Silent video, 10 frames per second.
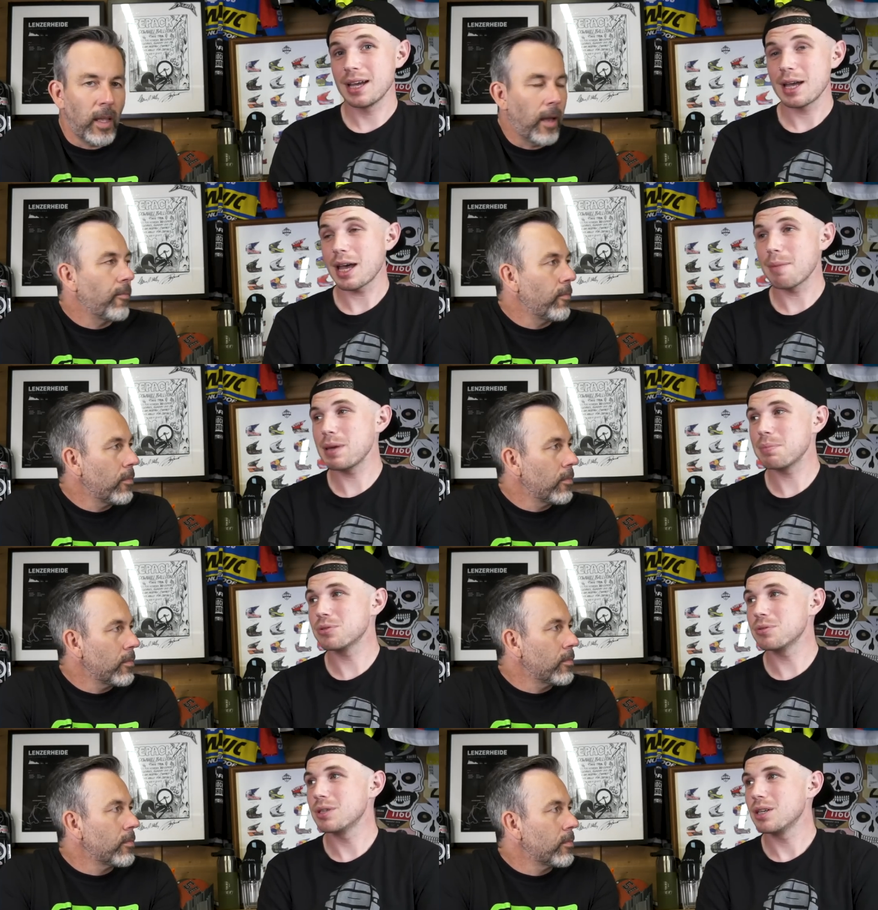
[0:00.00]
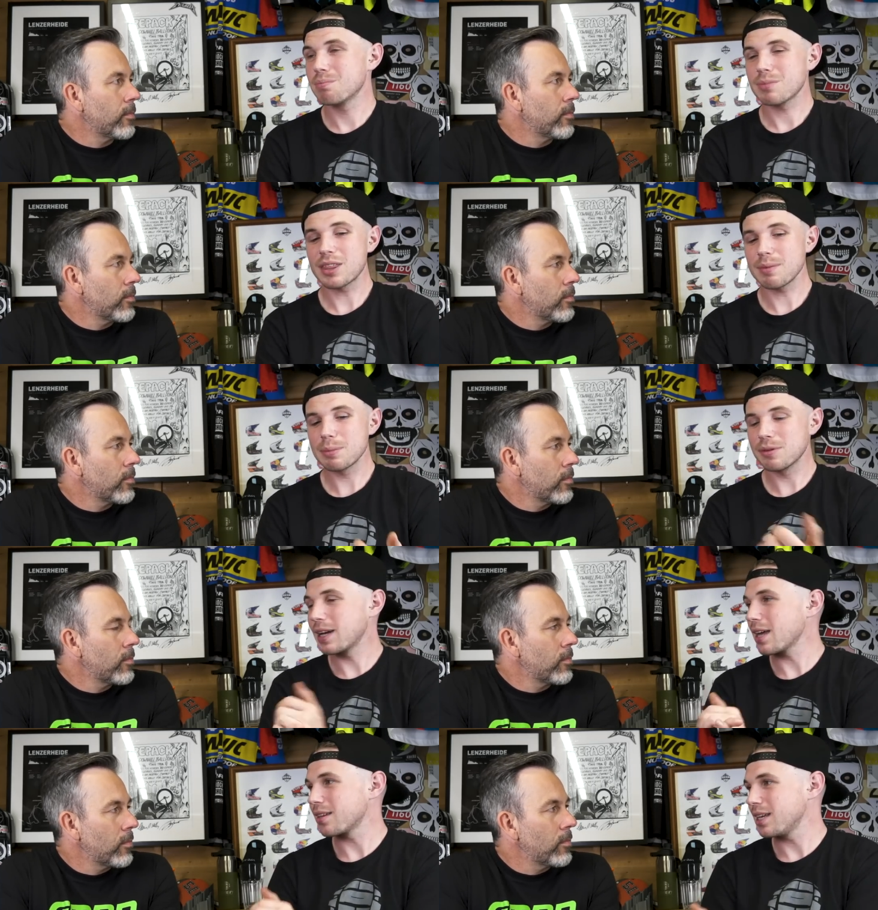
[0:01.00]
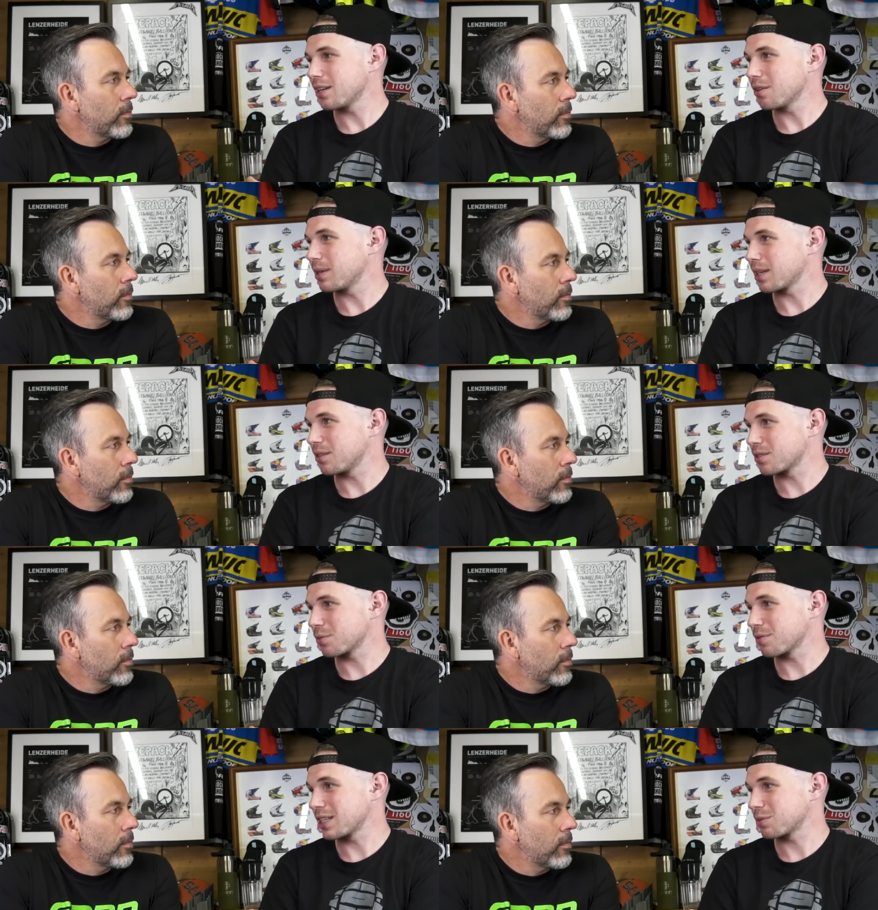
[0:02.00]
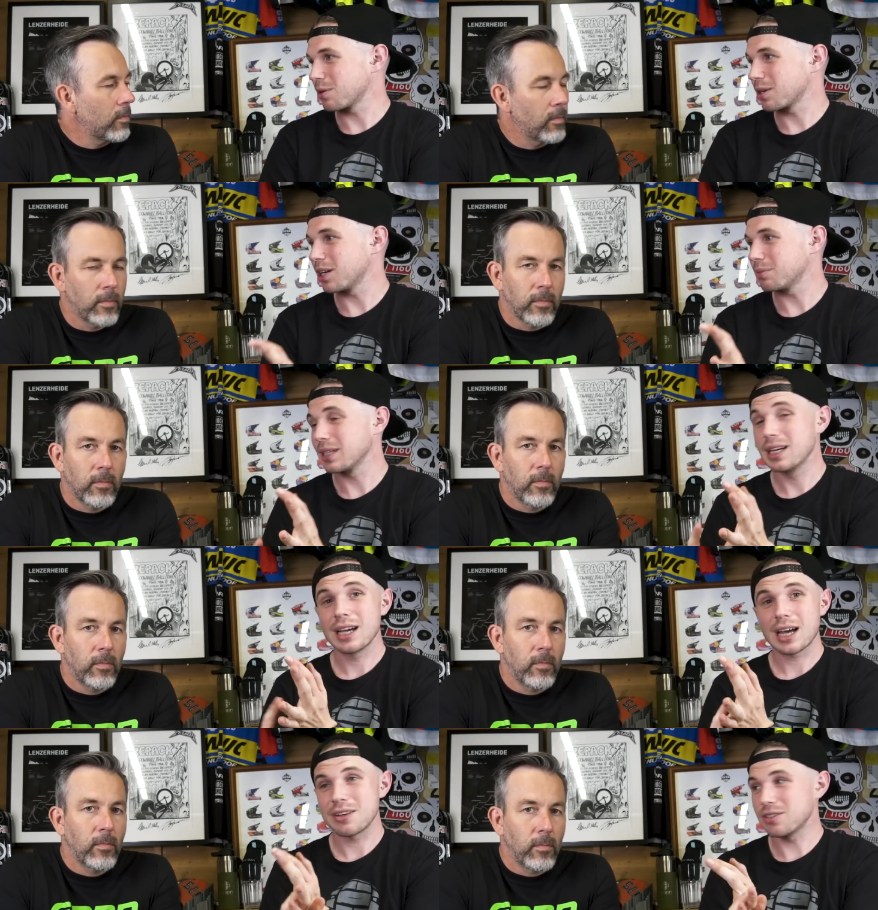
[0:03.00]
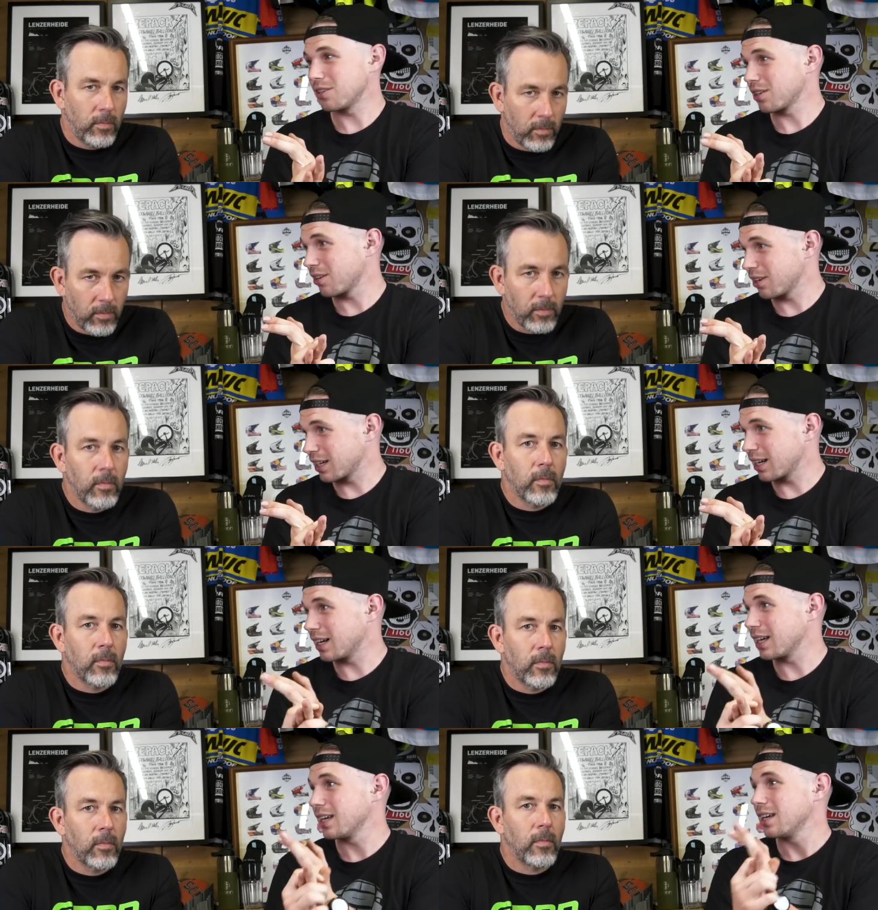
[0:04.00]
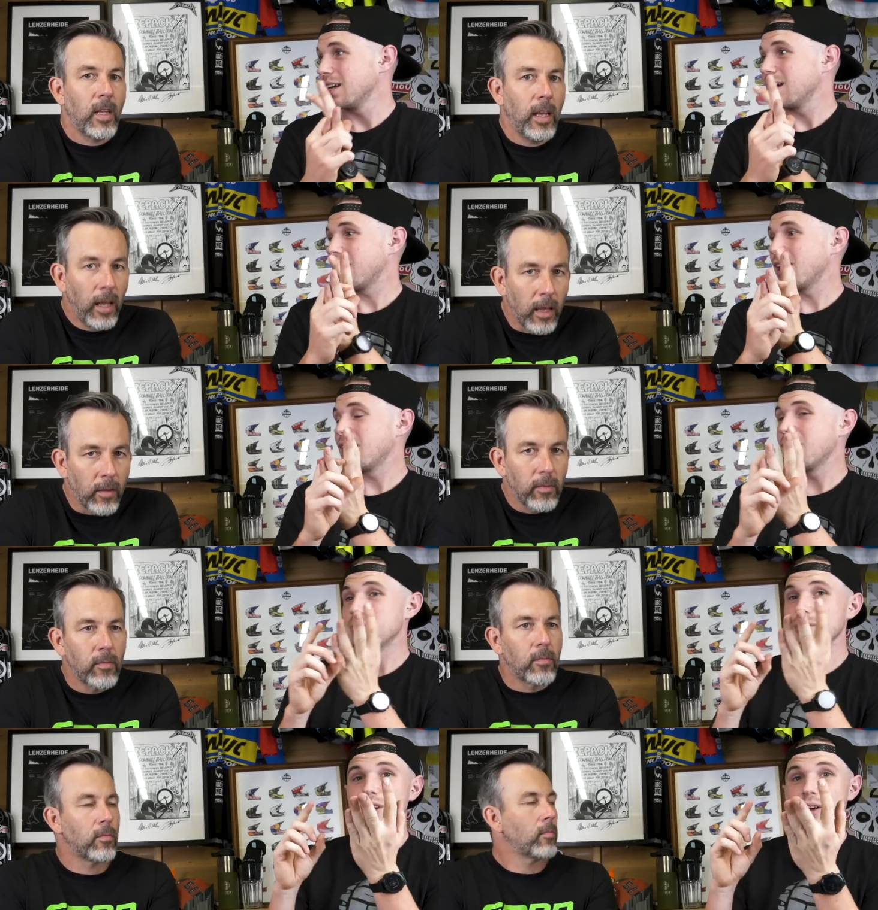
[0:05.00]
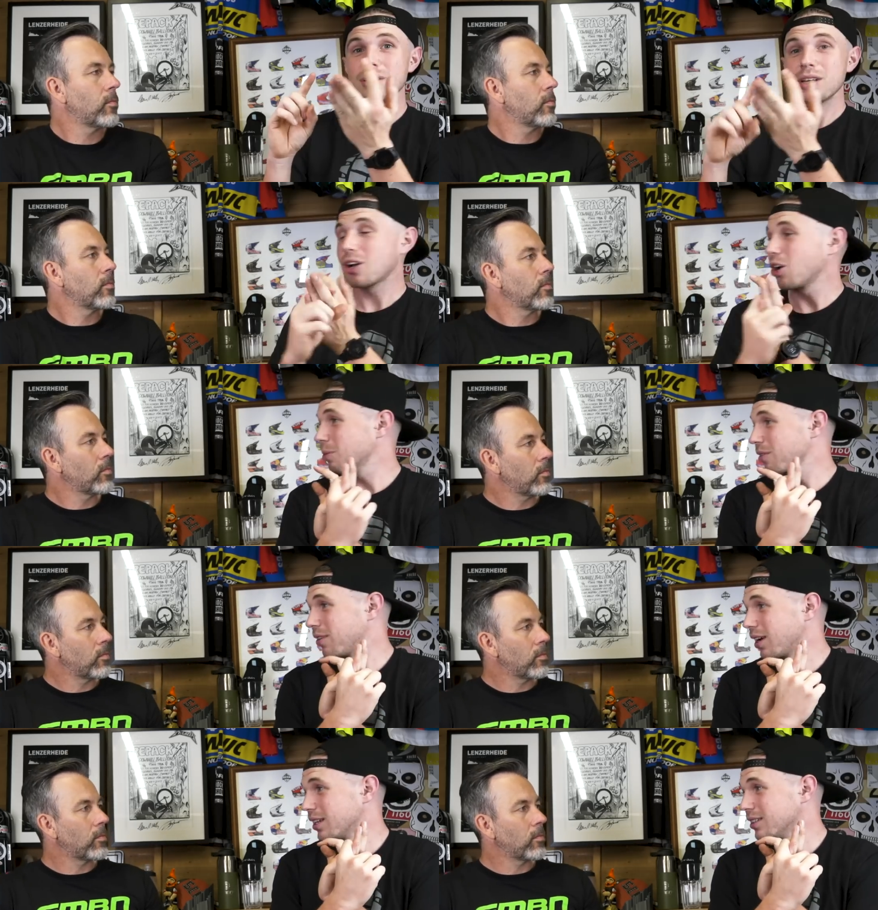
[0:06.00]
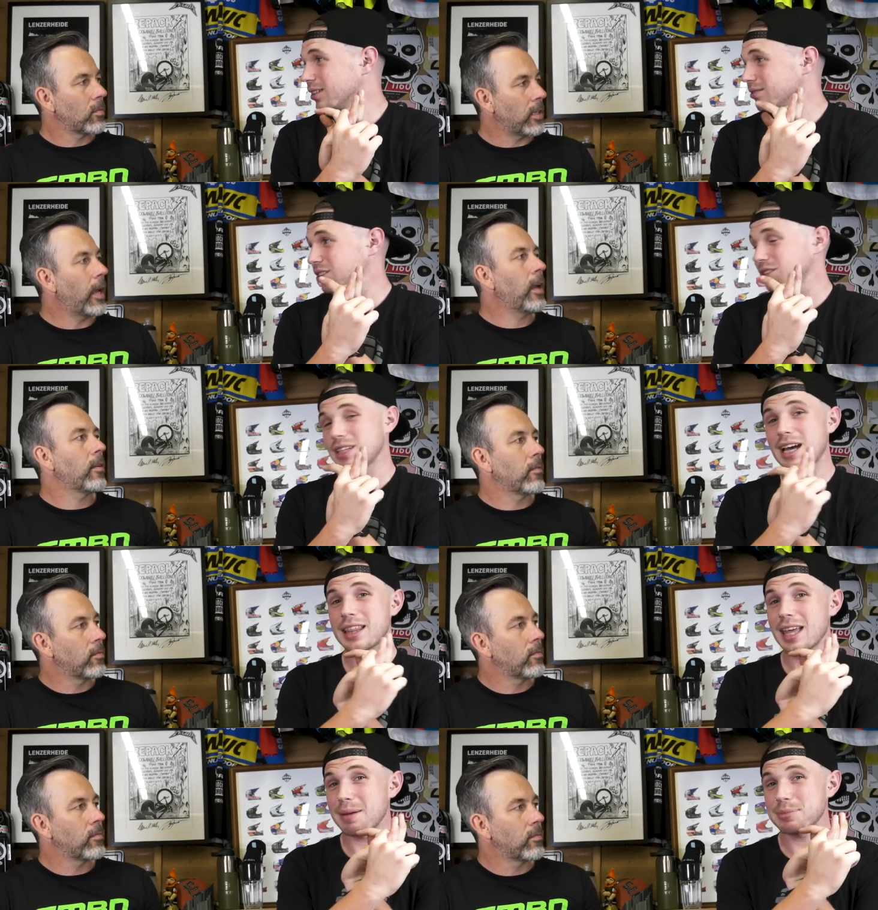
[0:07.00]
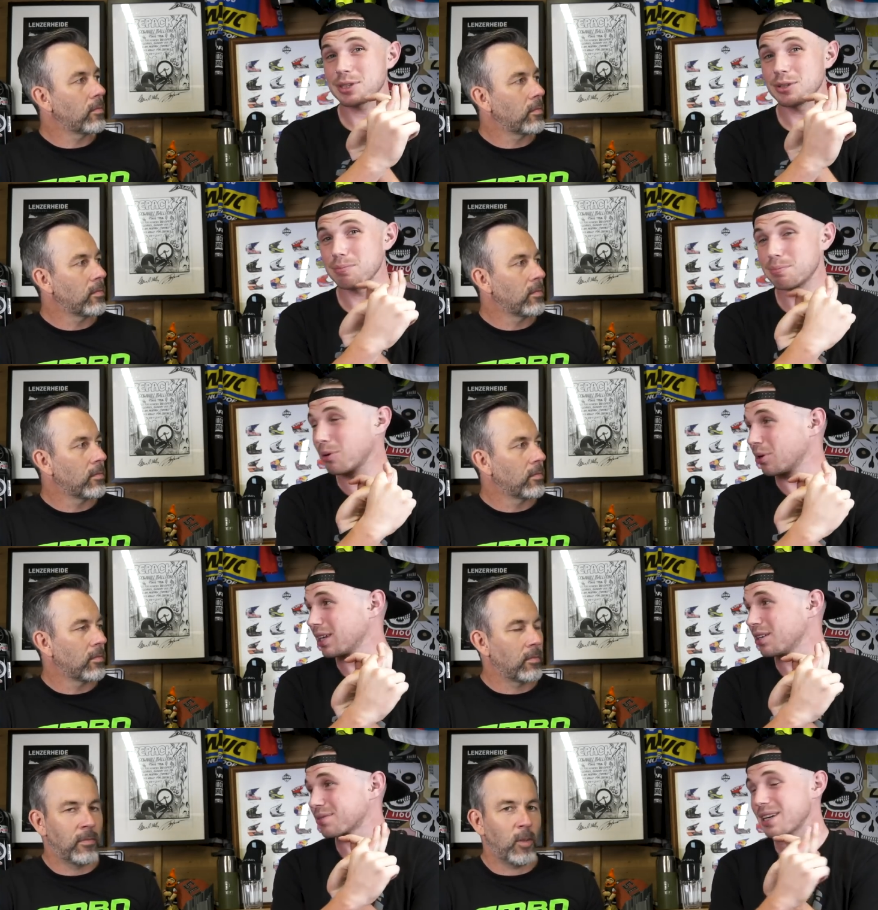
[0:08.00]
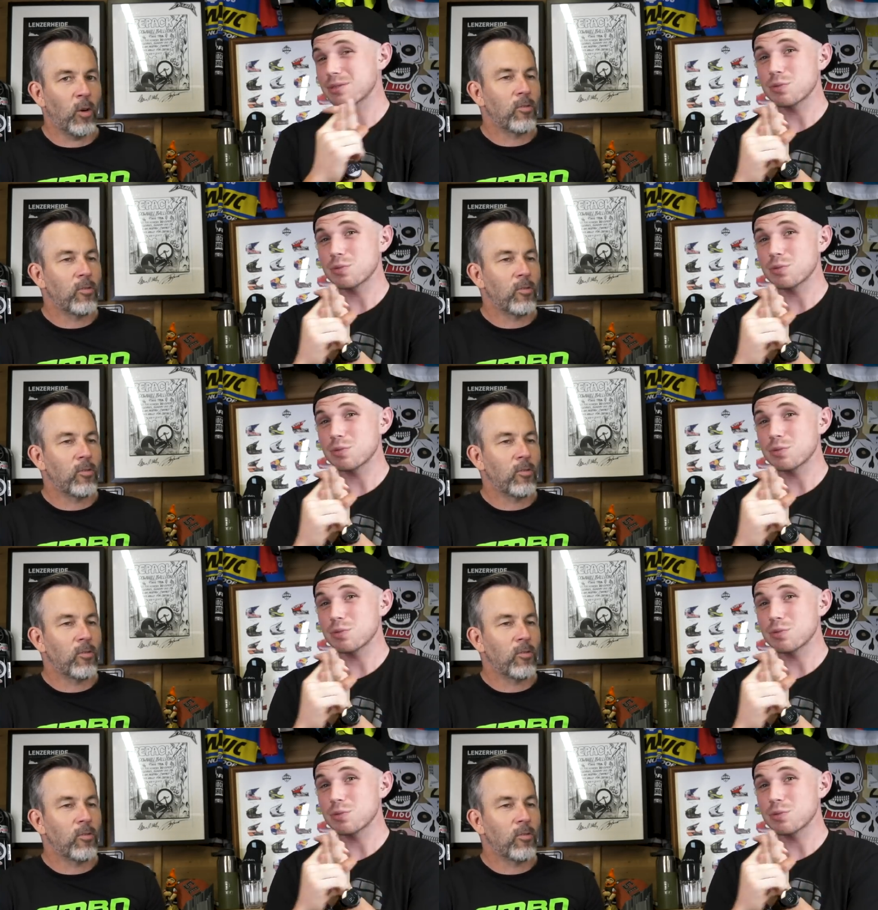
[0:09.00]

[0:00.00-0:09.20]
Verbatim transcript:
Speaker 1: Yeah. And people, I think people forget that Nico Vink used to race World Cups, Andreu Lacondeguy. Yeah. Um, you know, Conor McFarlane, just the absolute boy, used to race